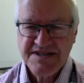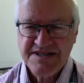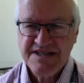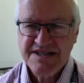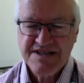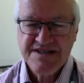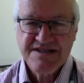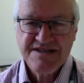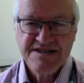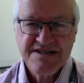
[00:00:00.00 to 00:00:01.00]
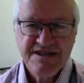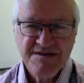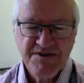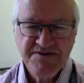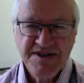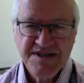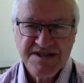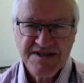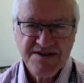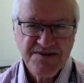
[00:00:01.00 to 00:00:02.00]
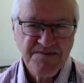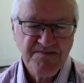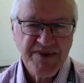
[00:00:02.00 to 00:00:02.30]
extinctions a number of years ago,